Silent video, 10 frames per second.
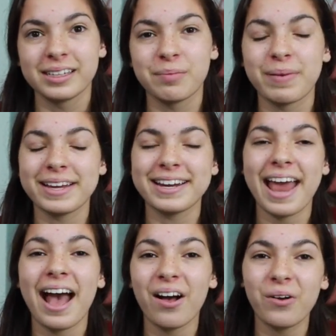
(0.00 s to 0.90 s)
But
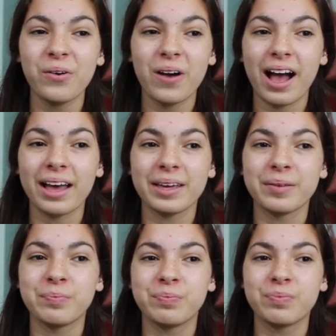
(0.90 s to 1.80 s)
now
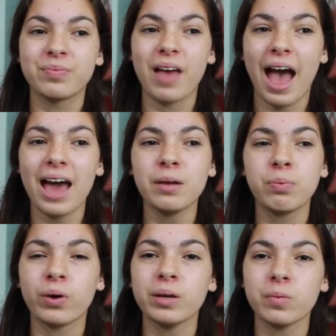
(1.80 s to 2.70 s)
I'm at a
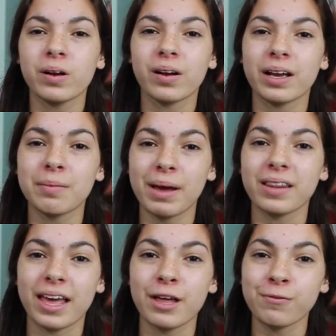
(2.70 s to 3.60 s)
point where in my
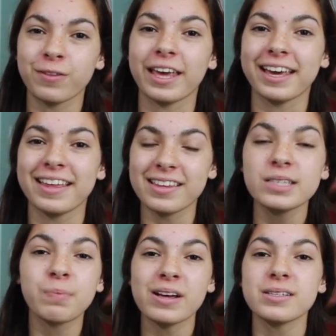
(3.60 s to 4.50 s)
life, like in
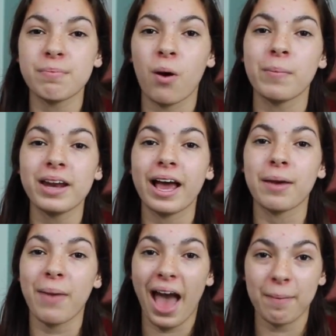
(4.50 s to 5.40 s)
this present moment, I
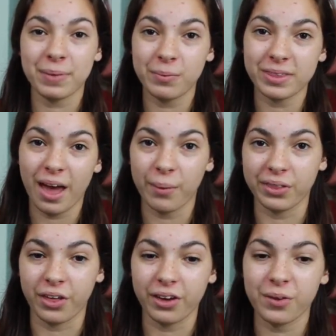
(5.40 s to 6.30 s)
am happy with how I
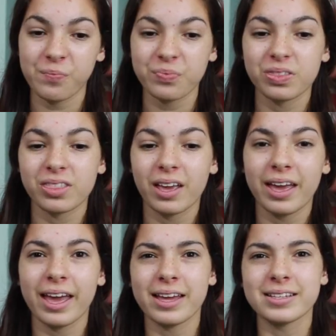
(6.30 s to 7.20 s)
look.
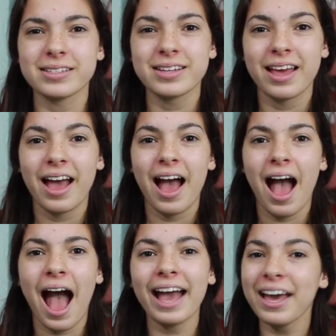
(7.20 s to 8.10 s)
And
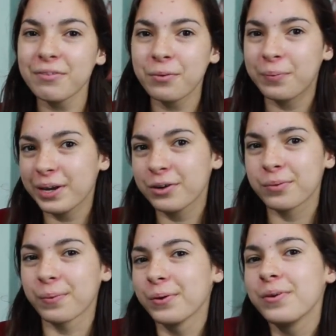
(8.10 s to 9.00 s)
I have a
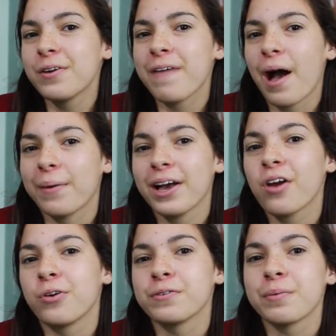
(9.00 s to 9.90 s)
weird route of how I
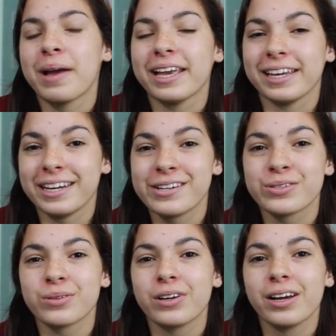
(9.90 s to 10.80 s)
got over my eating
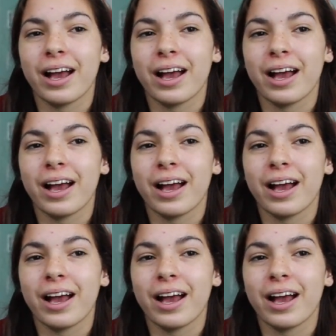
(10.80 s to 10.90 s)
disorder.